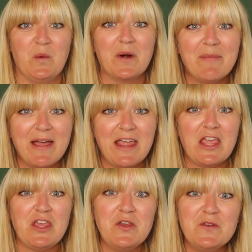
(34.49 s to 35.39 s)
What am I
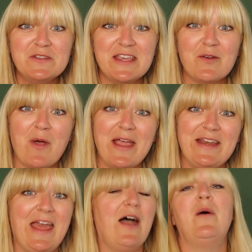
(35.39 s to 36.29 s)
using
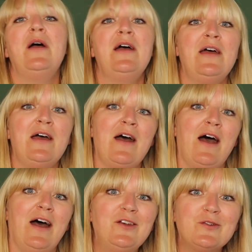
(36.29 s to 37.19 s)
right now?
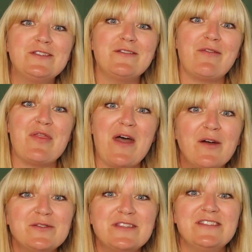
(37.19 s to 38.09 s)
Hundreds of
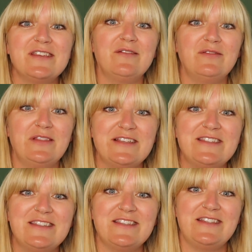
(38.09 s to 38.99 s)
thousands of
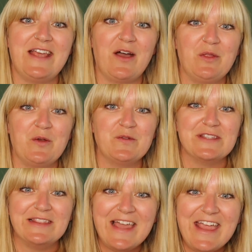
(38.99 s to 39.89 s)
listens and
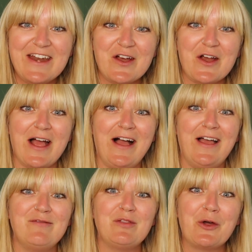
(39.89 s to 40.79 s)
downloads later,
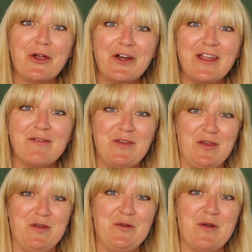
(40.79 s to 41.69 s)
I've learned a
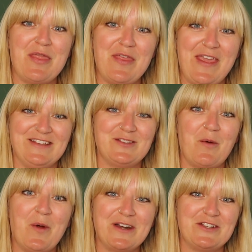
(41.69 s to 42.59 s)
few things, so
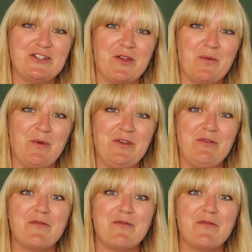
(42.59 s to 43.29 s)
I wanted to share them with you.